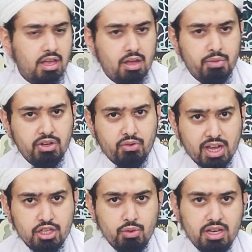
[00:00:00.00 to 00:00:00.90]
uh, being
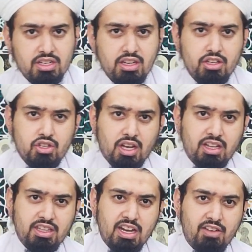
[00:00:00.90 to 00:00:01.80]
graduated,
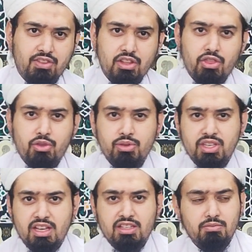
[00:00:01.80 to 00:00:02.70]
inshallah, they'll have the
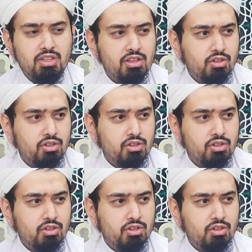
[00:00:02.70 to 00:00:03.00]
enthusiasm